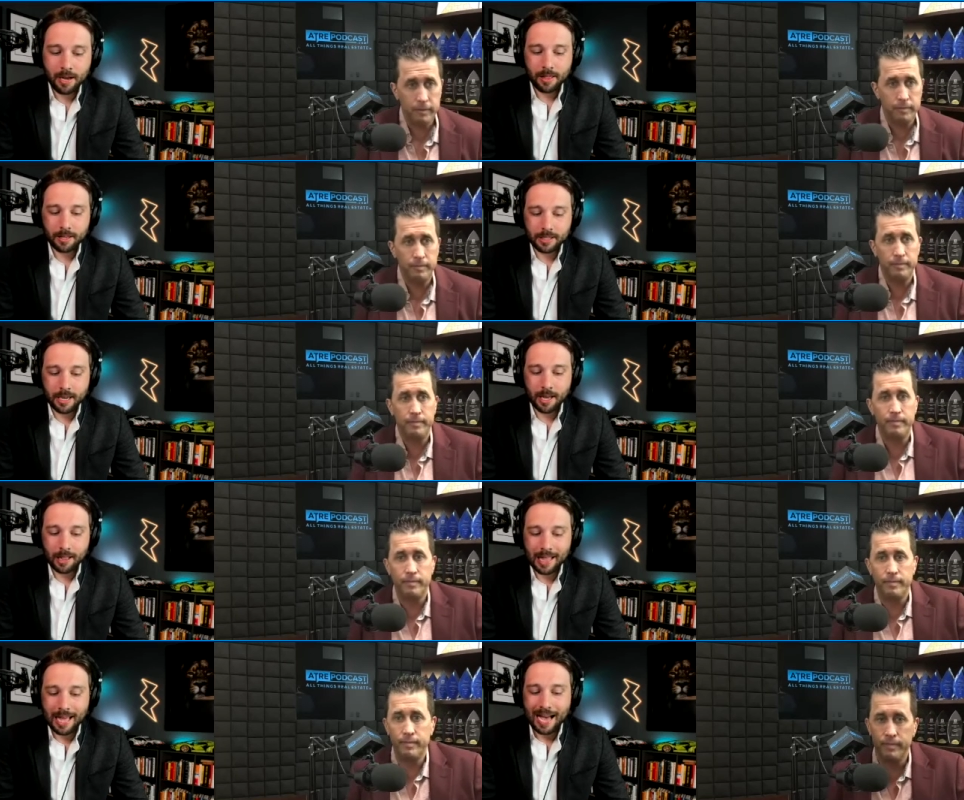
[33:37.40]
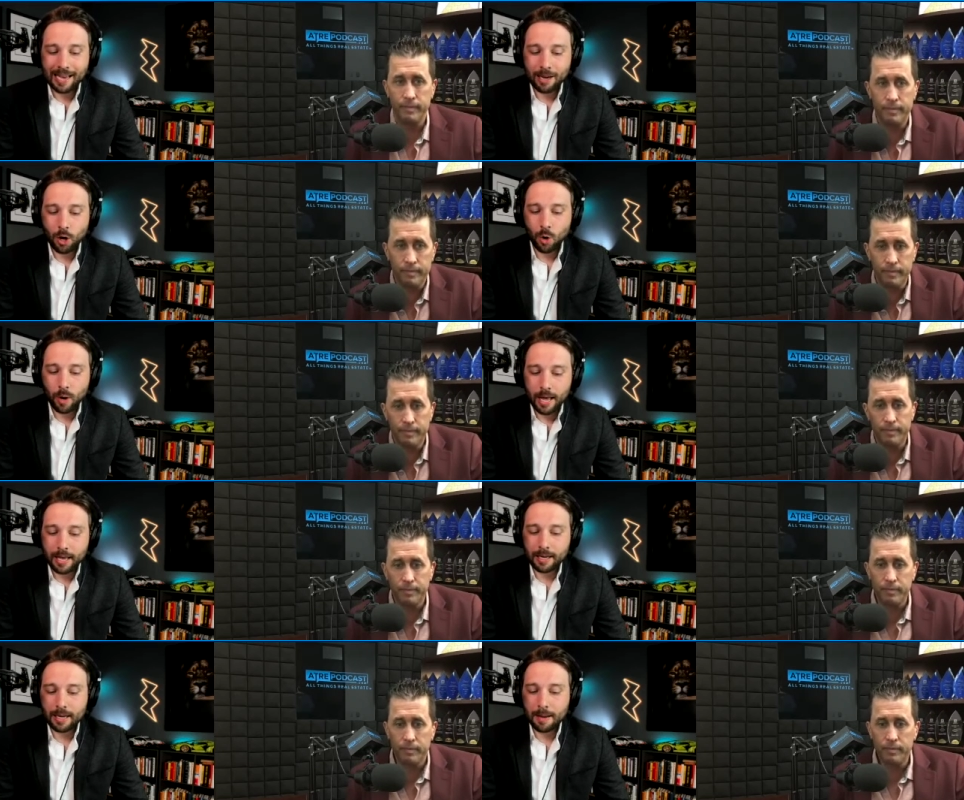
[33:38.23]
Speaker 1: That's L I O
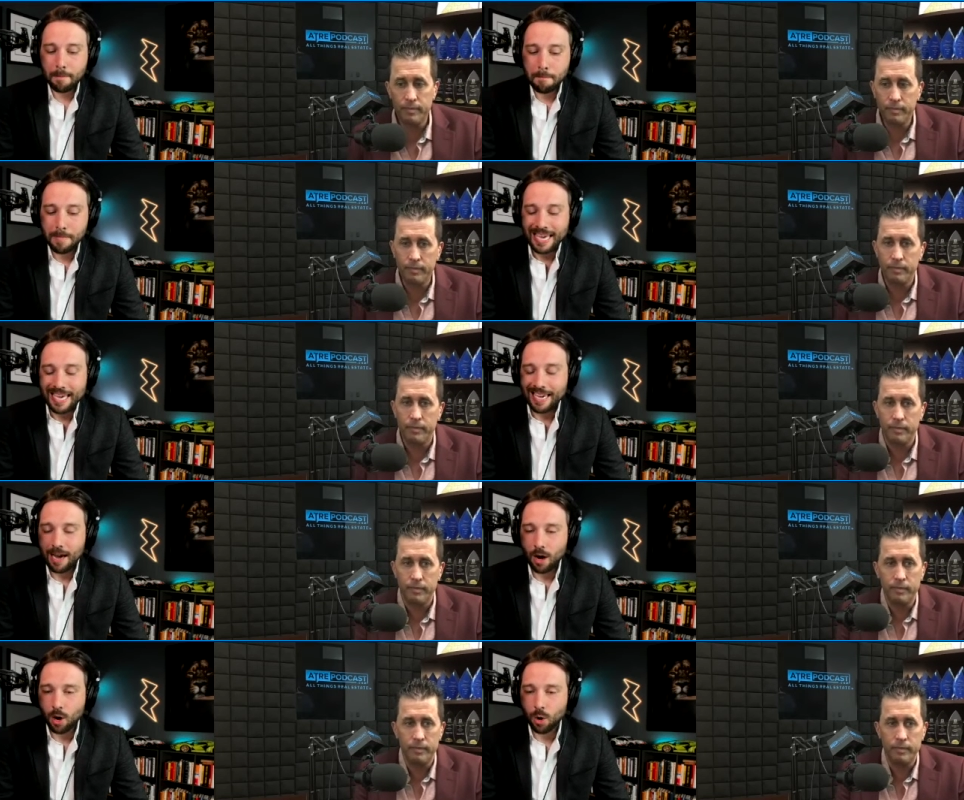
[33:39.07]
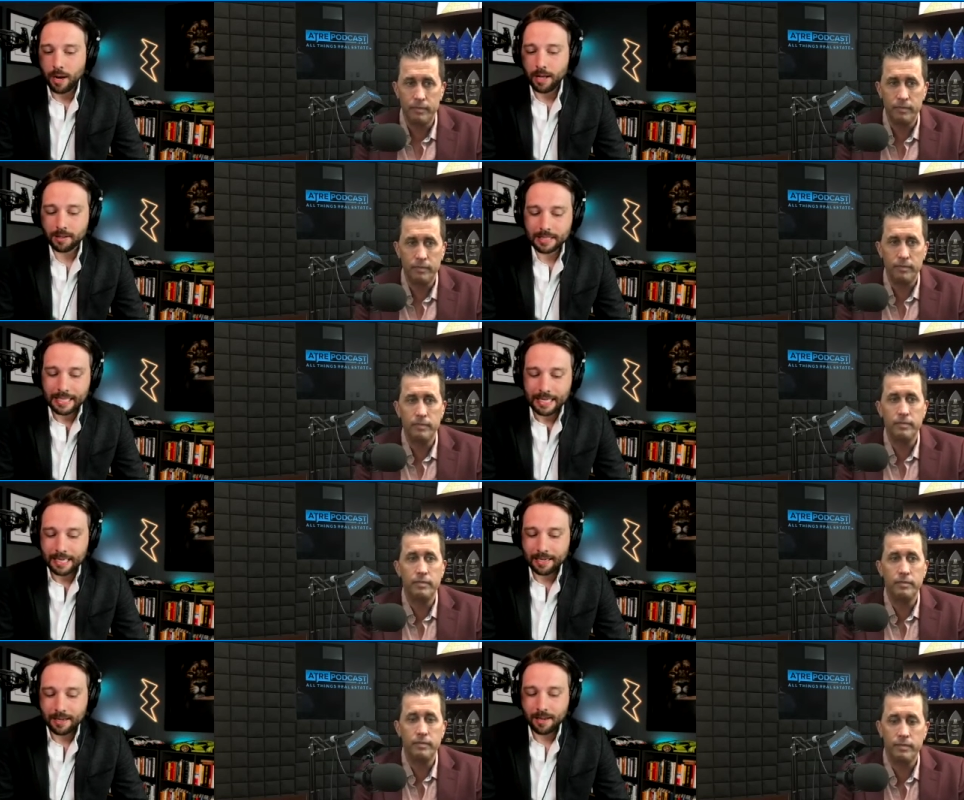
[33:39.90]
N B O L
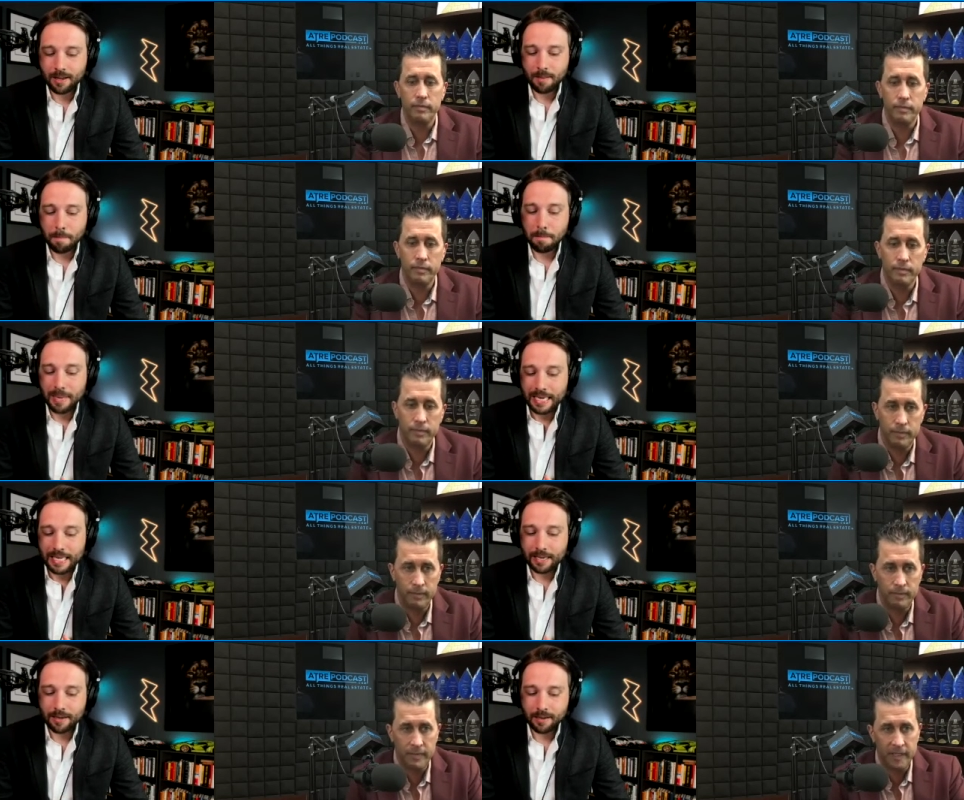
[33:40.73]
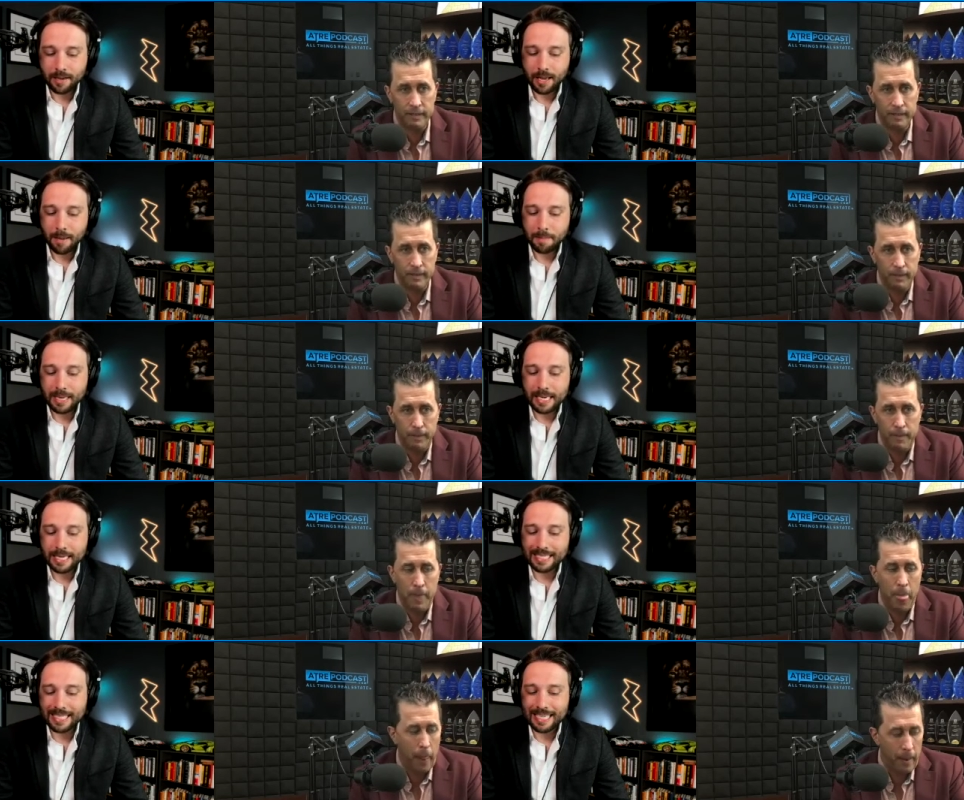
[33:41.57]
T media, M
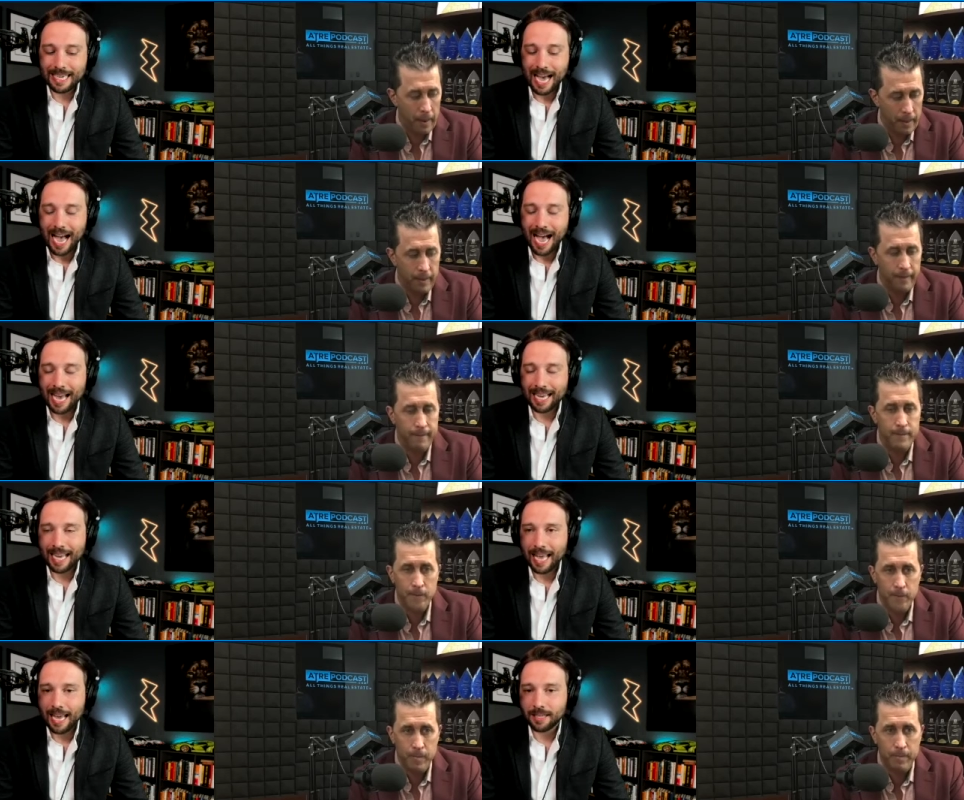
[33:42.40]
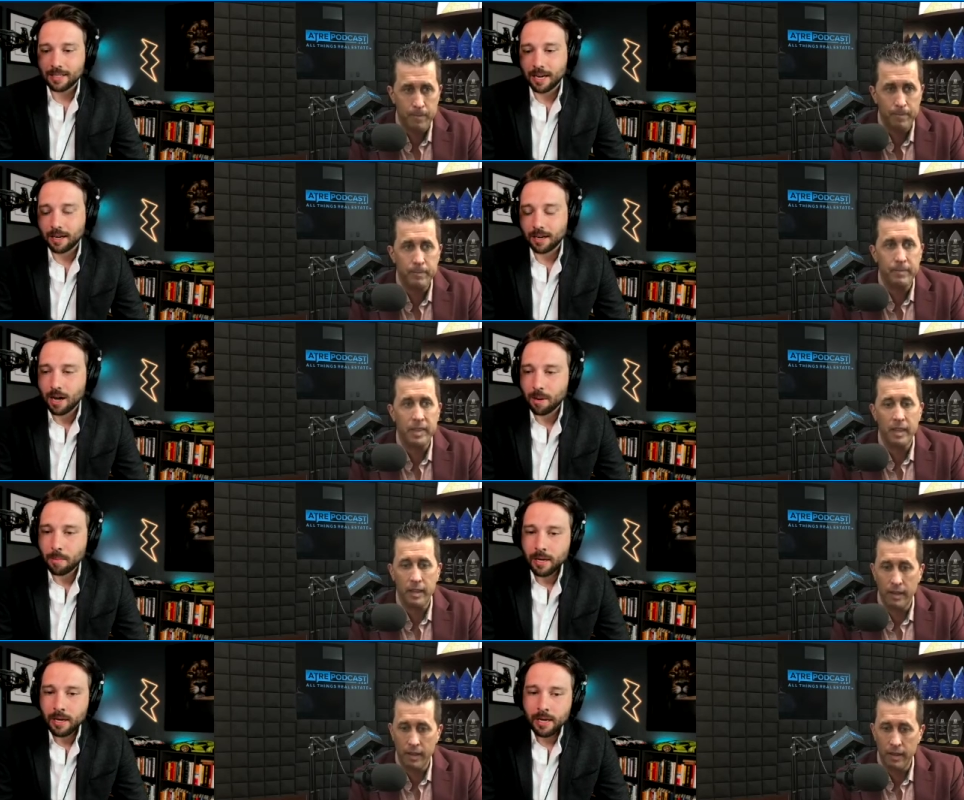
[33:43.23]
E D I A.com
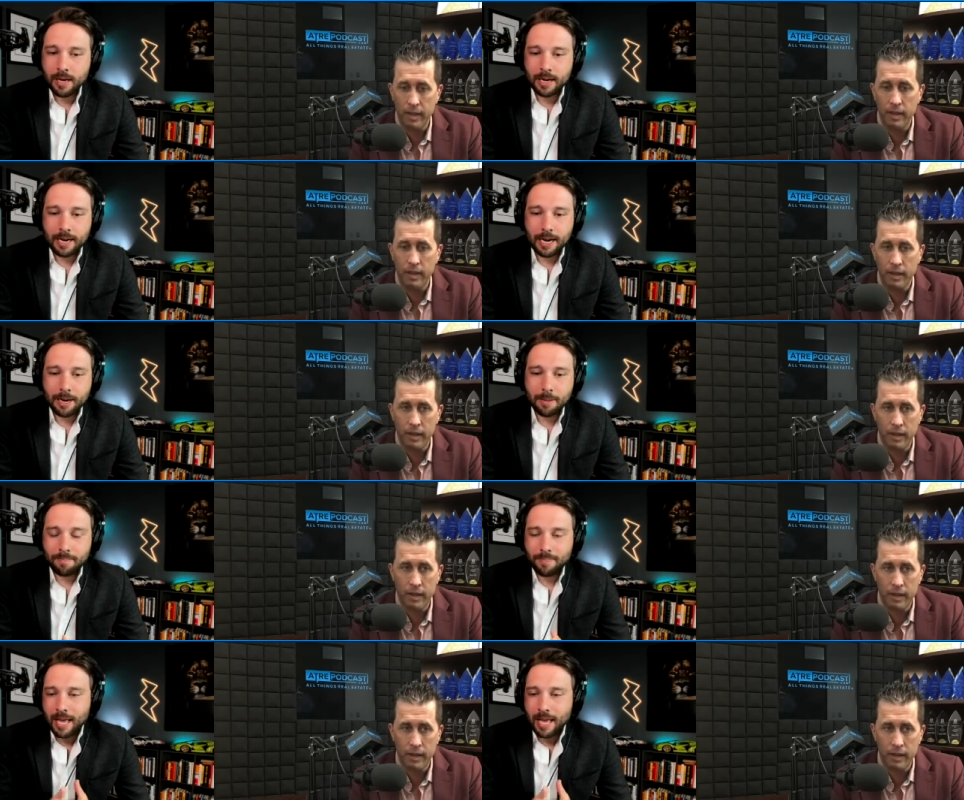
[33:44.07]
um,